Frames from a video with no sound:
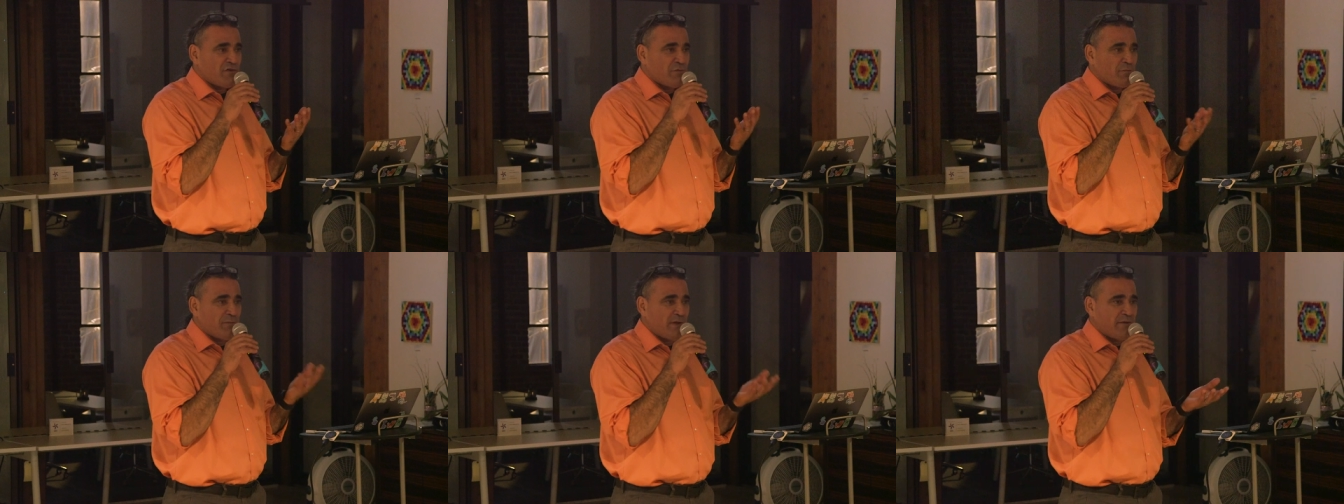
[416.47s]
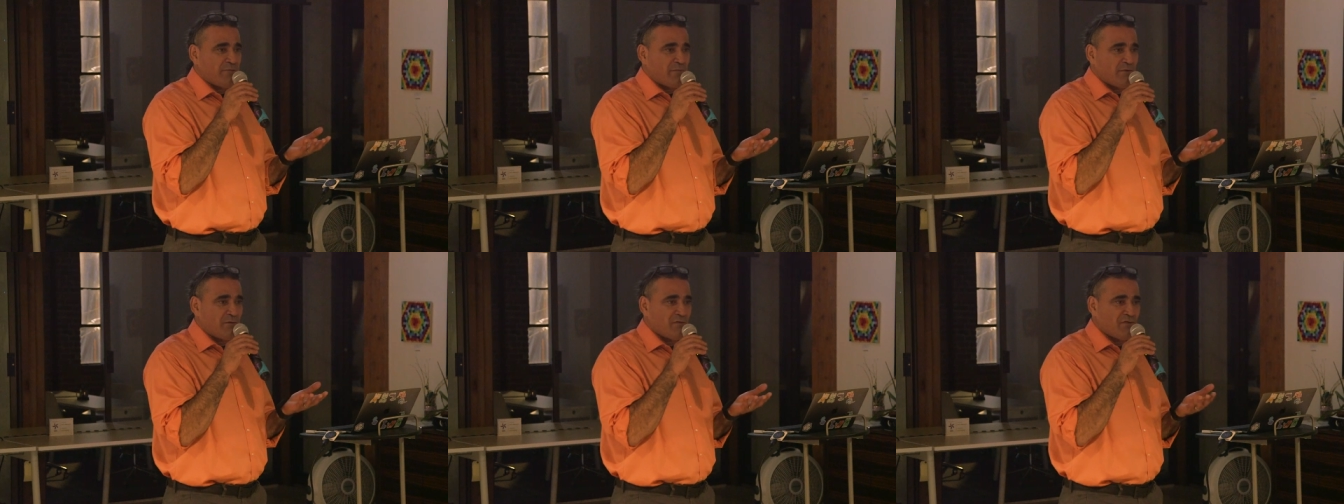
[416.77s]
to
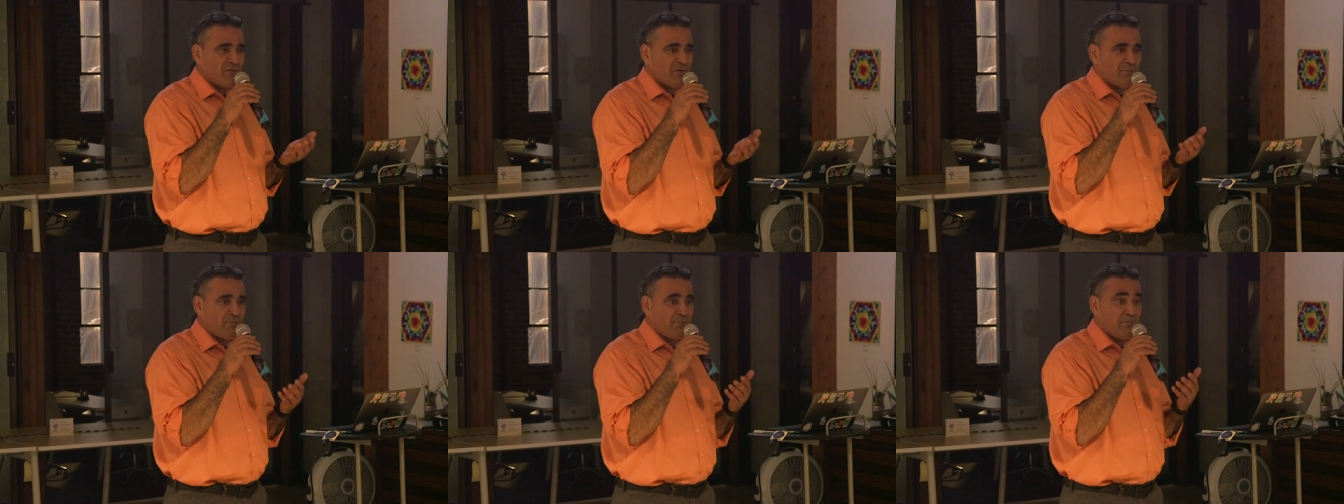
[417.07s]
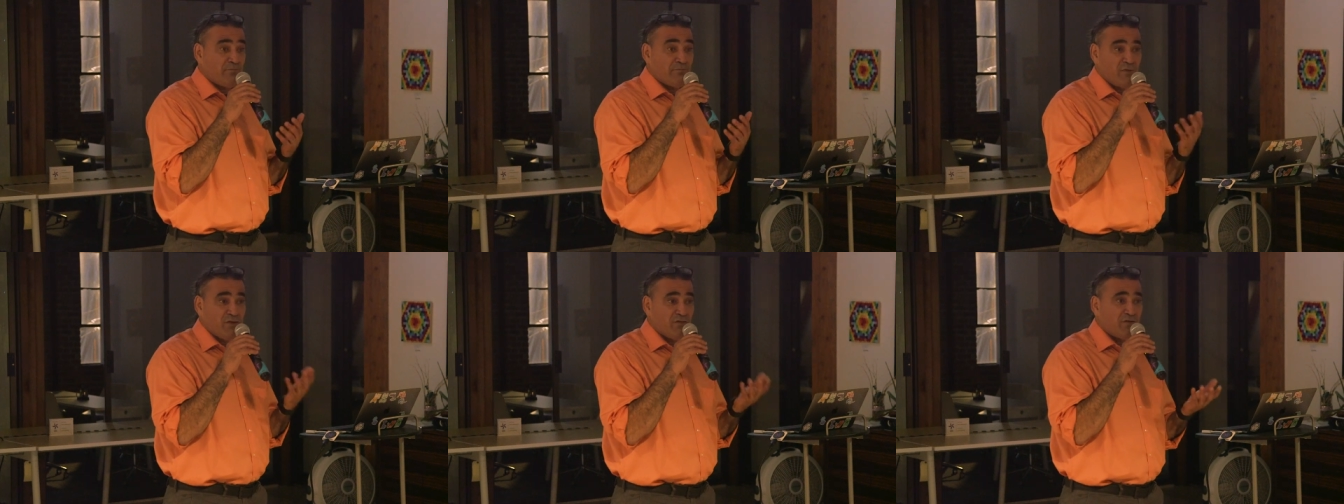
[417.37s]
people's
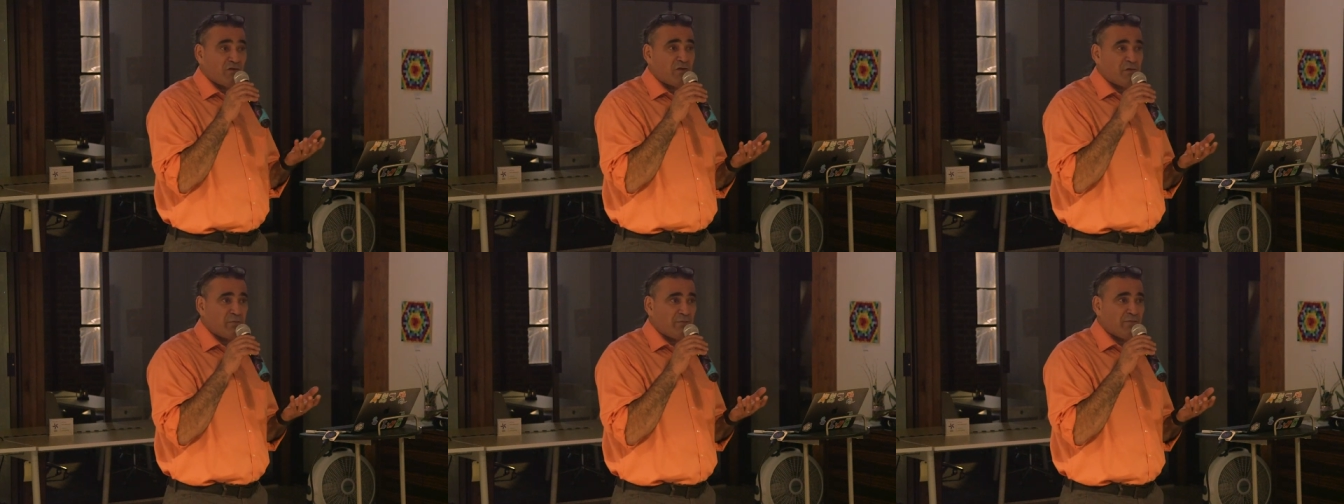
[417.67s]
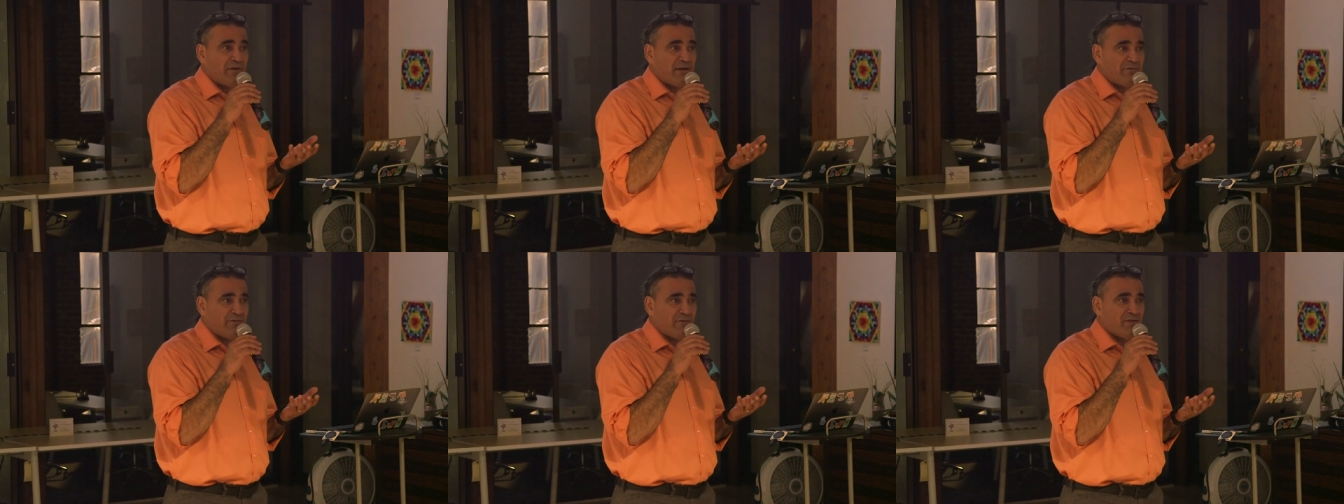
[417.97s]
musical
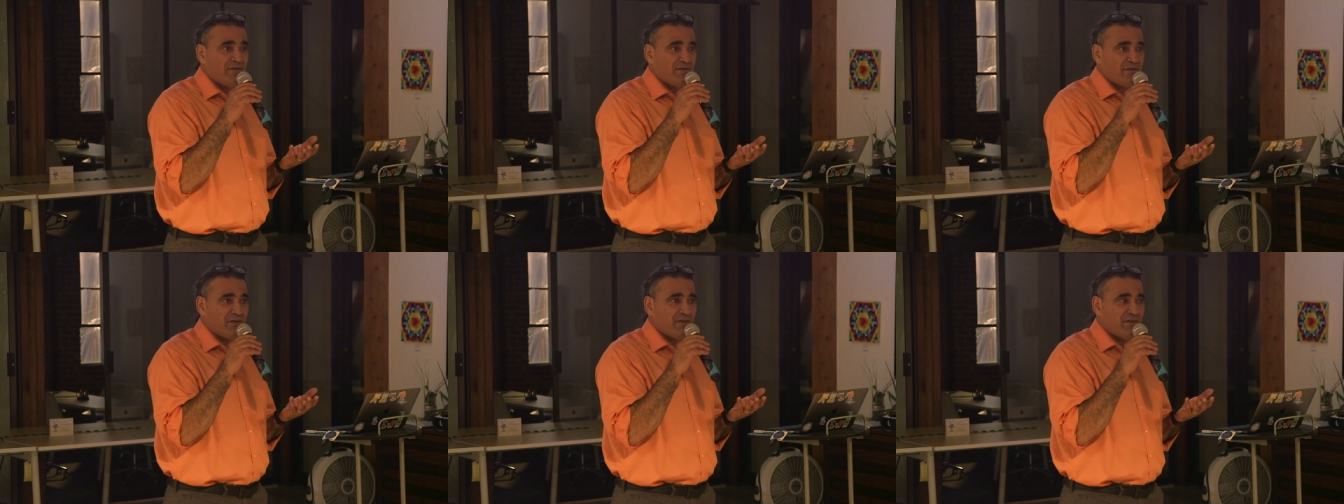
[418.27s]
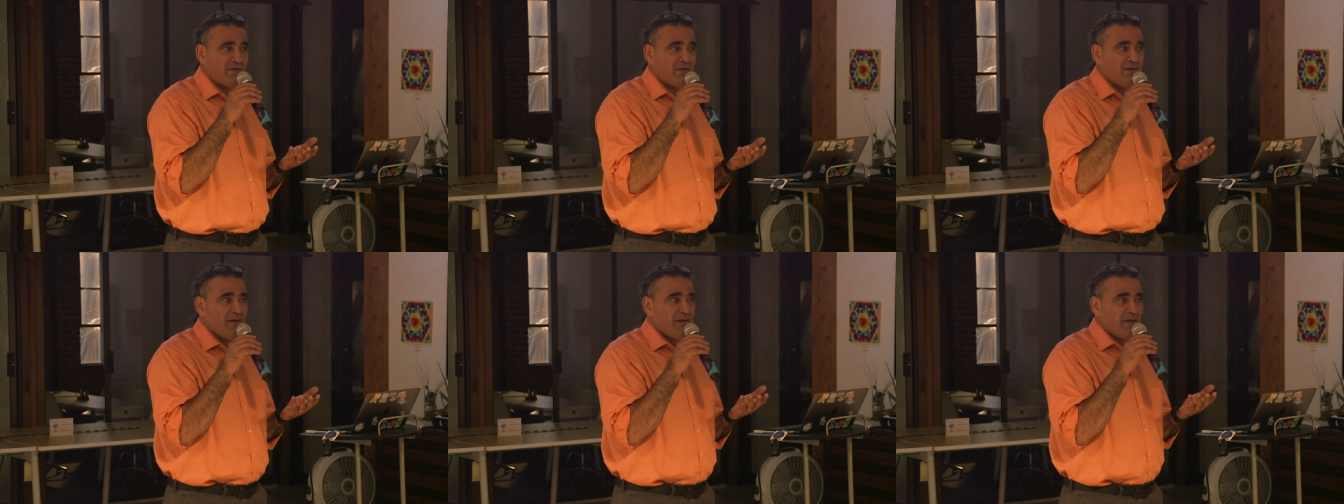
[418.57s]

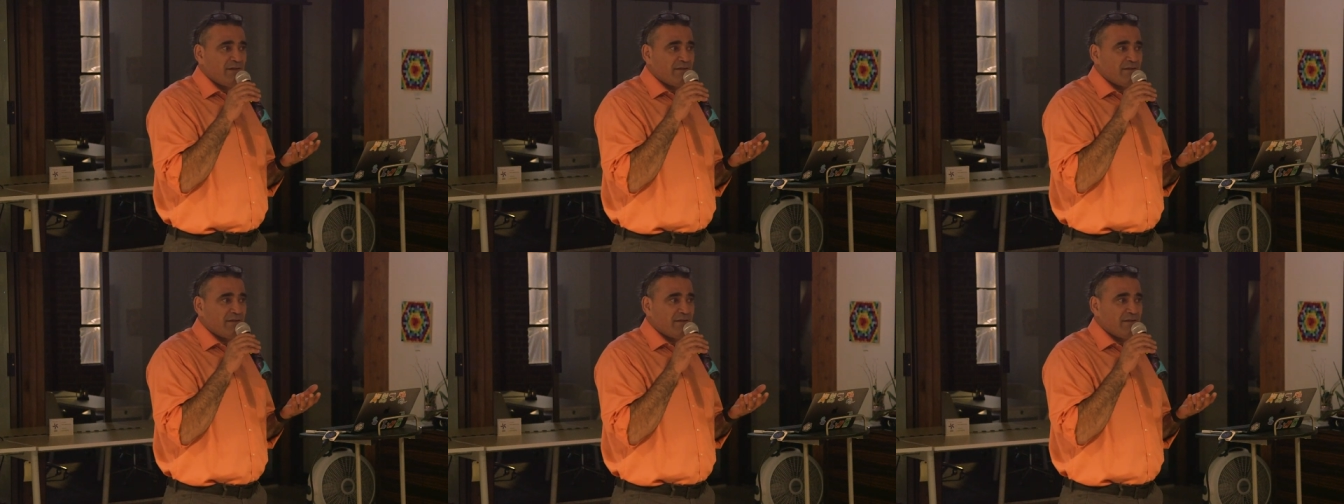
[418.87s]
preferences,